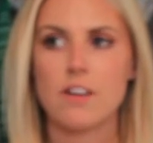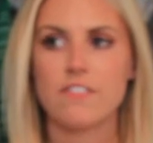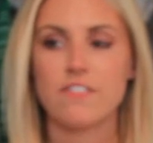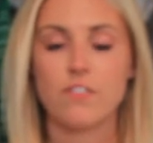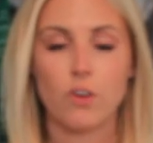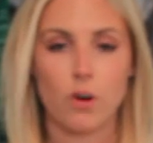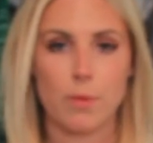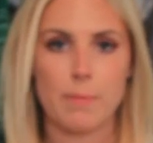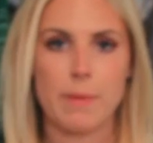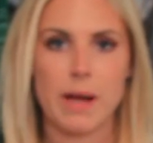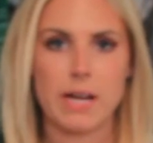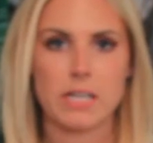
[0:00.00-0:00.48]

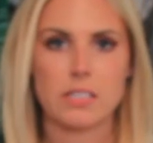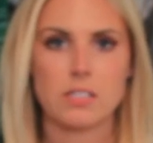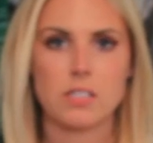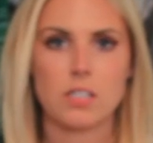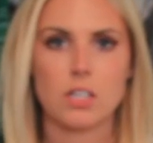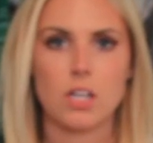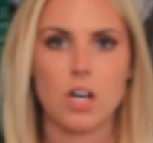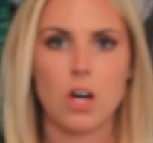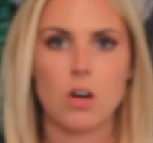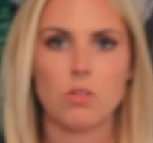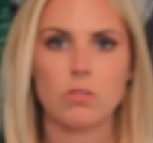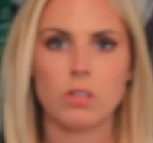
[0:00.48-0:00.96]
for
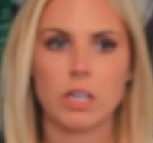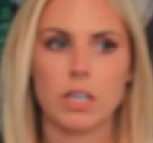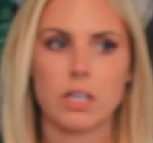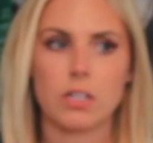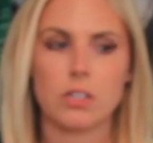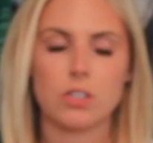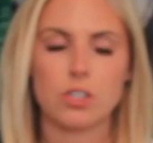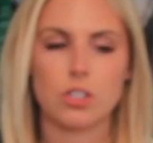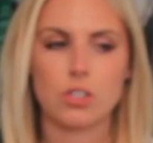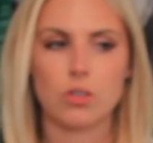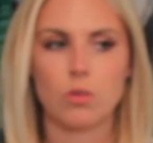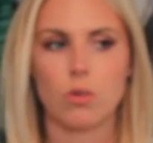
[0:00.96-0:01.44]
Mexico,
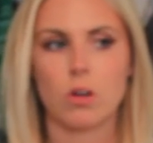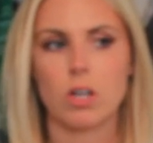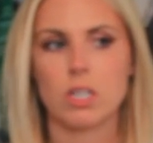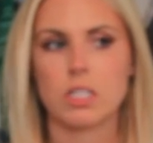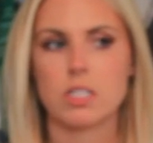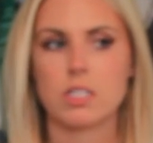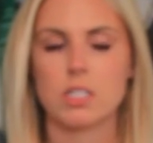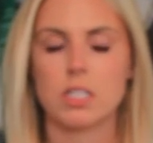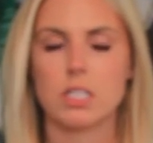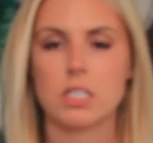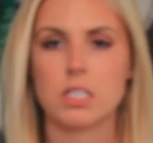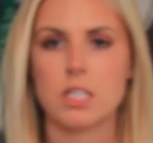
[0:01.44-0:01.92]
like
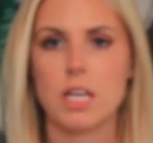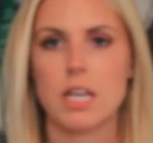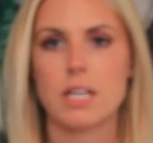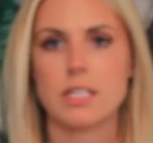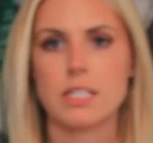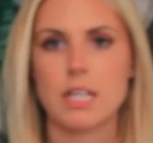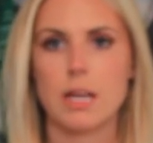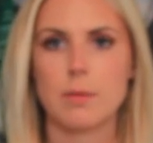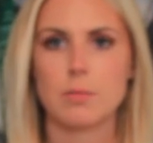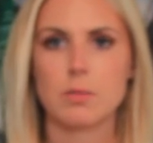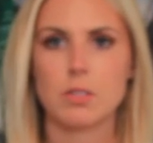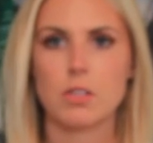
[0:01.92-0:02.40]
shorts and
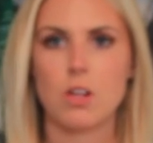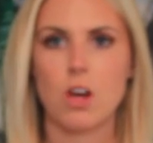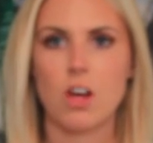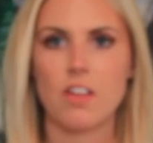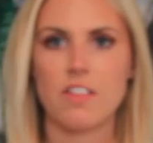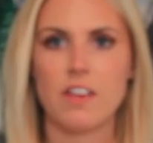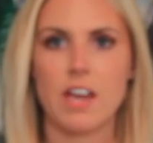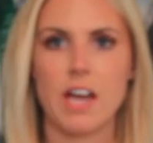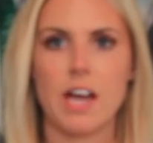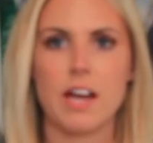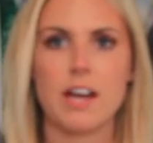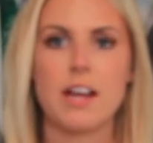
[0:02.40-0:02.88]
tank tops and
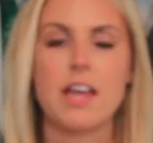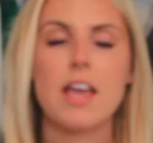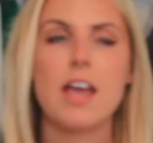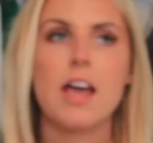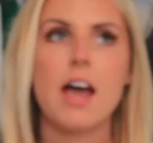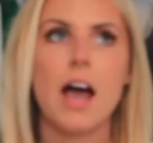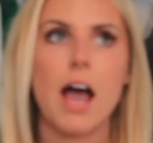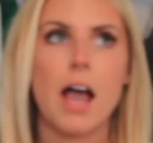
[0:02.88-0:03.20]
all that,